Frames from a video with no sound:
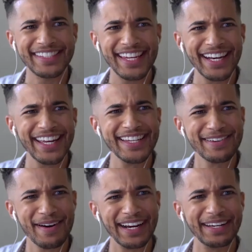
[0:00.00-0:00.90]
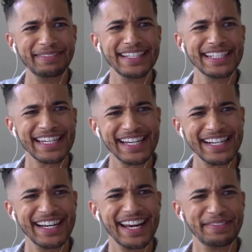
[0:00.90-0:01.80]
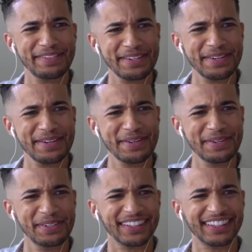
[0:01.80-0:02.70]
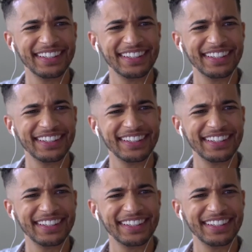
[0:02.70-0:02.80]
it is great to be seen and not viewed.